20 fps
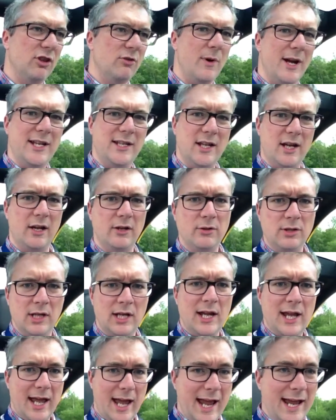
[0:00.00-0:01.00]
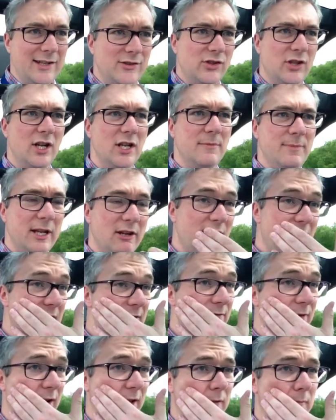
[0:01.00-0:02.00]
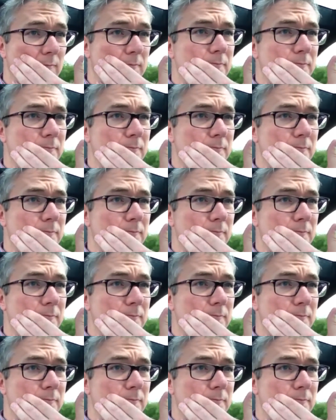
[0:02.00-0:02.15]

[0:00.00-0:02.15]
the window, it's going to be great fun.